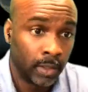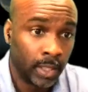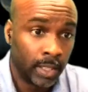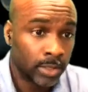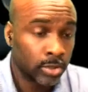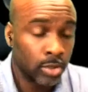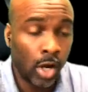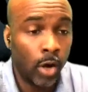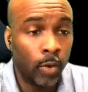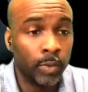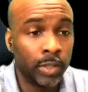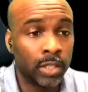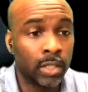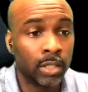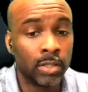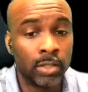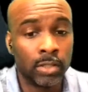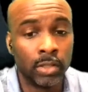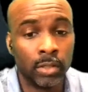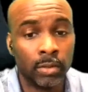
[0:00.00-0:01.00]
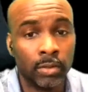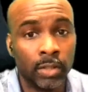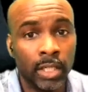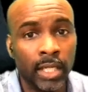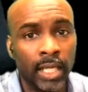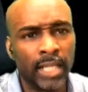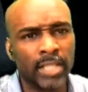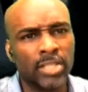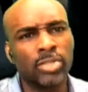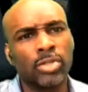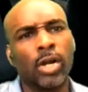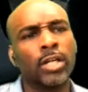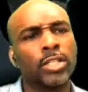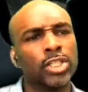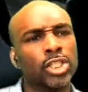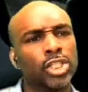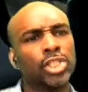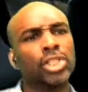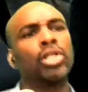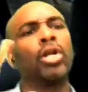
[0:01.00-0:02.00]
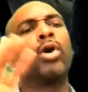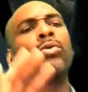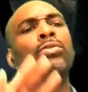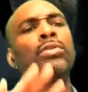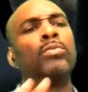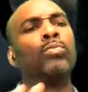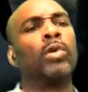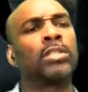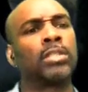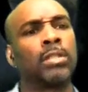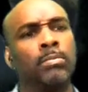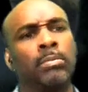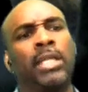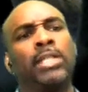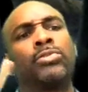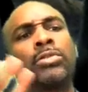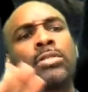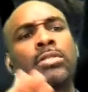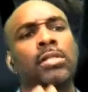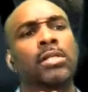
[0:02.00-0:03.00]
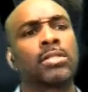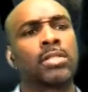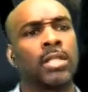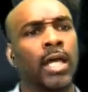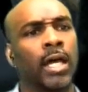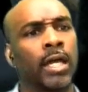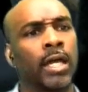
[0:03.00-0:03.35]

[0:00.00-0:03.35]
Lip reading: It's all we can do. And start to show them what the Matrix looks like.